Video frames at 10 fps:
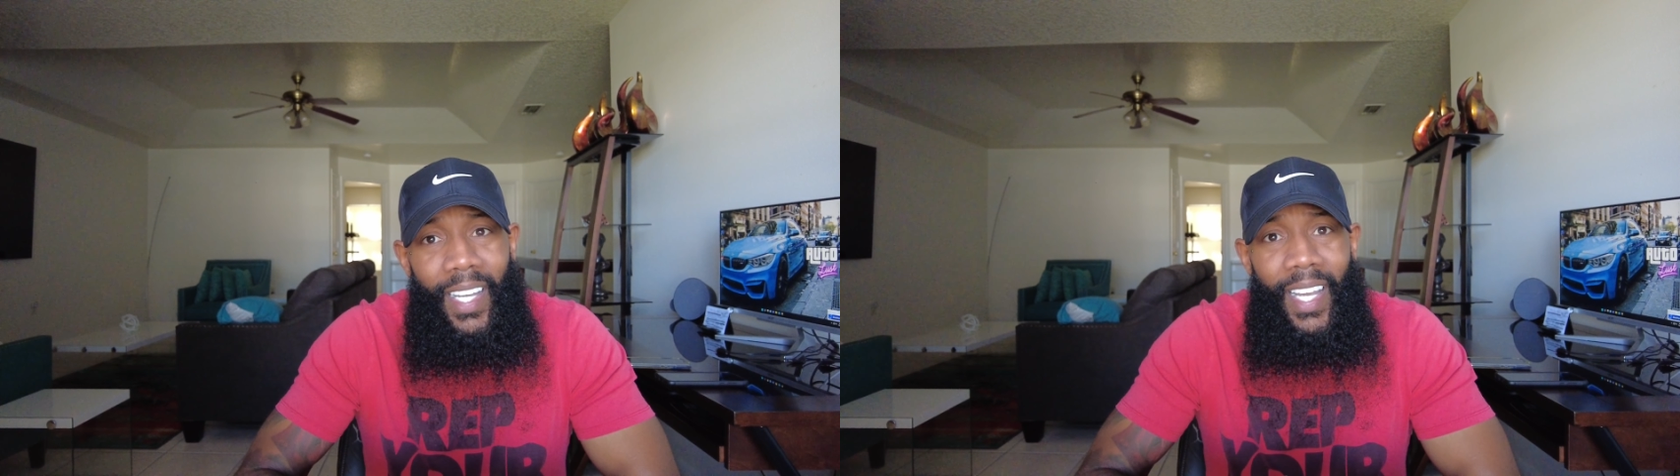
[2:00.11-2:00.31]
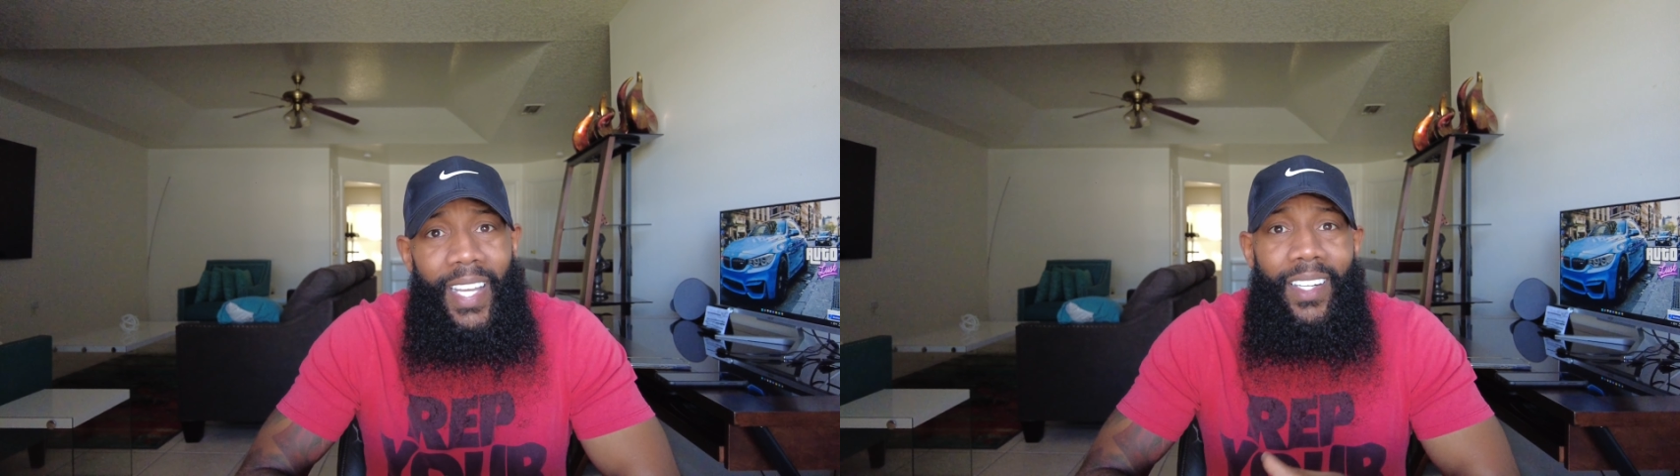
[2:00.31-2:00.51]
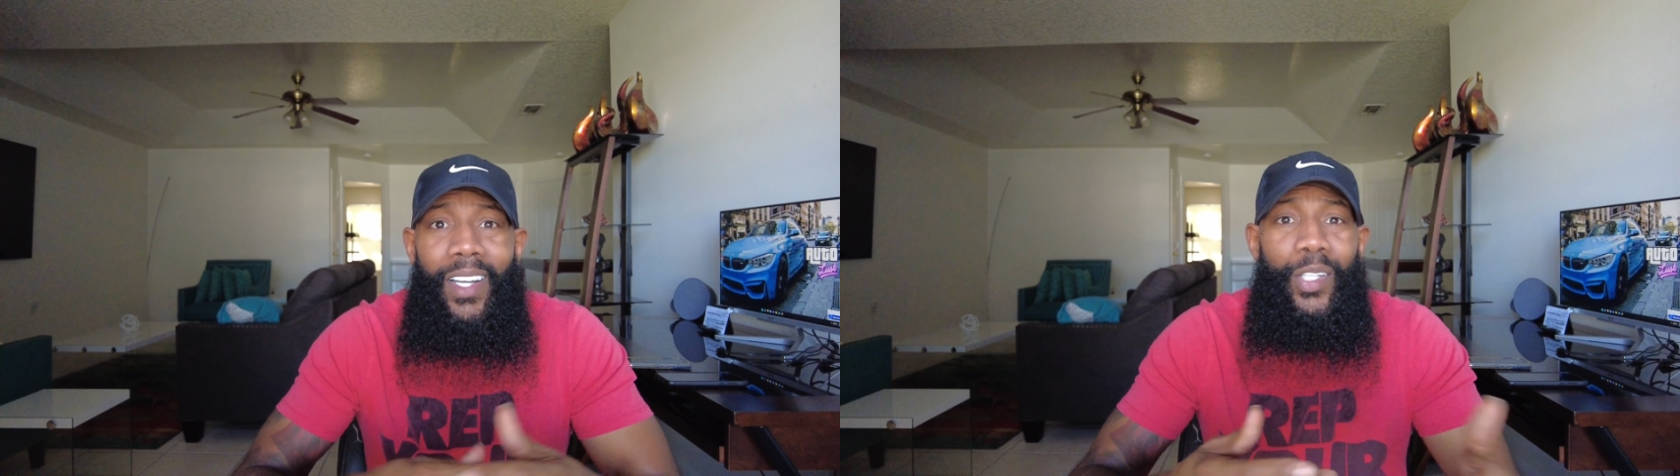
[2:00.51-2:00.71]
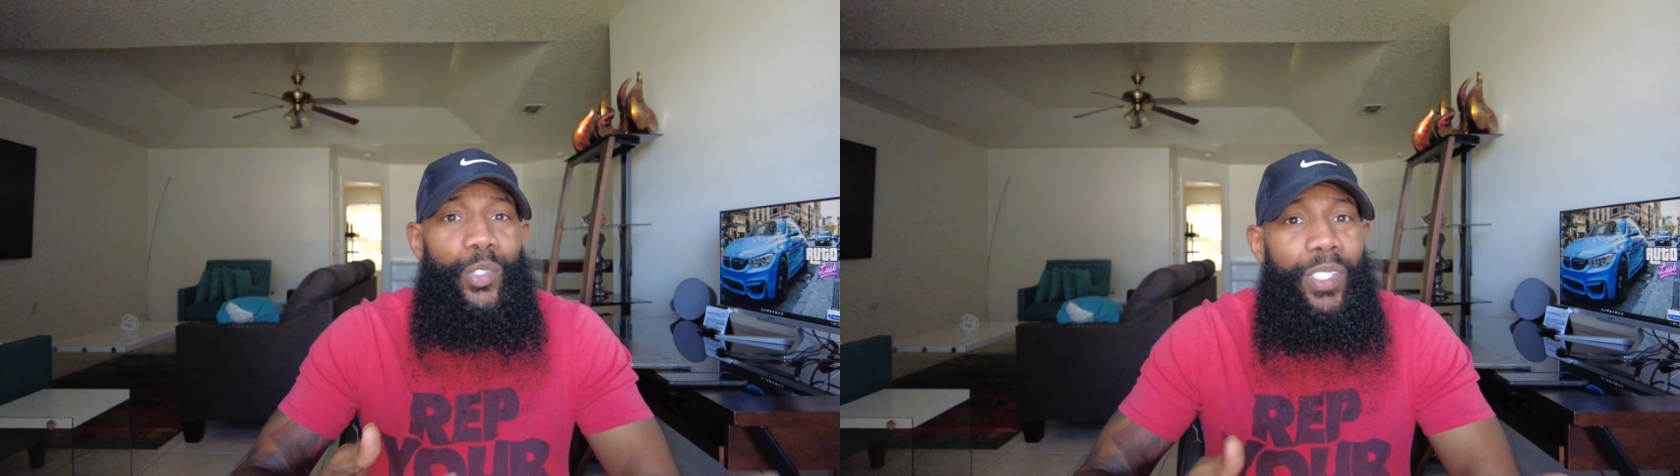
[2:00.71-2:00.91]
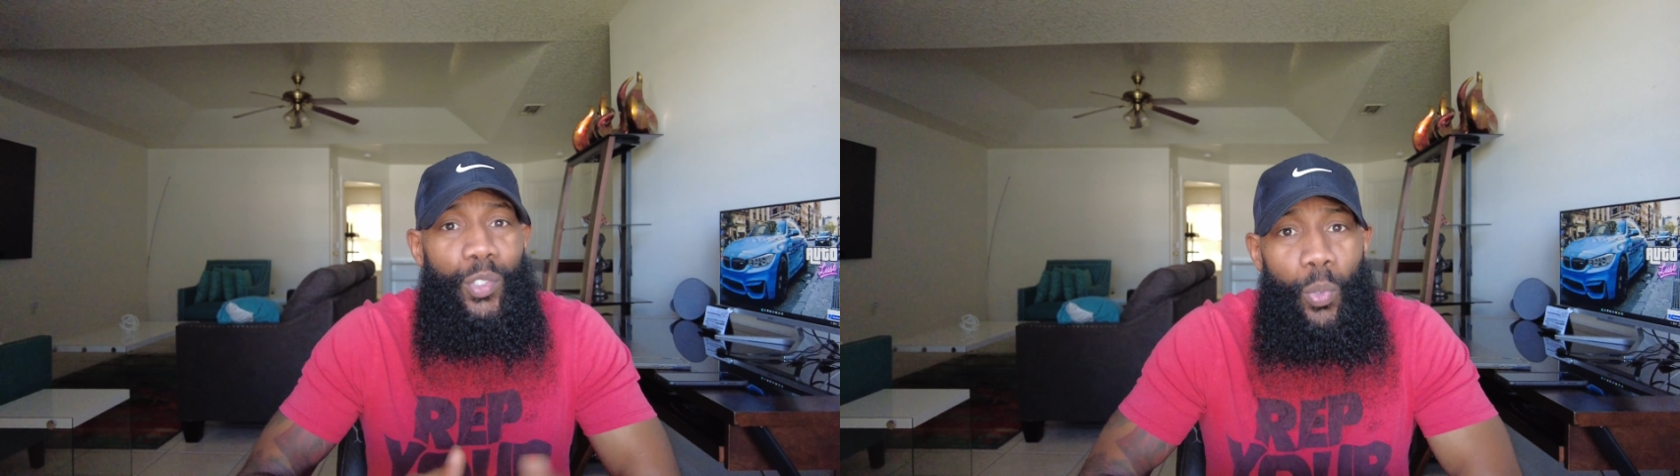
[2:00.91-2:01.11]
at
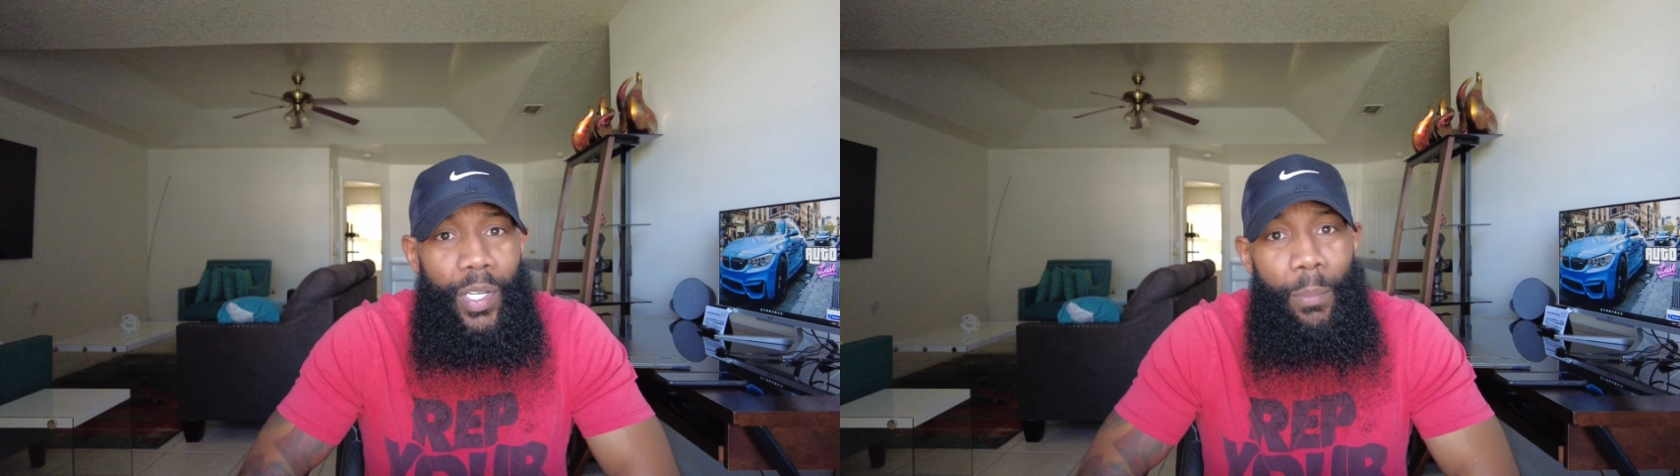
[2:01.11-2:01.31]
120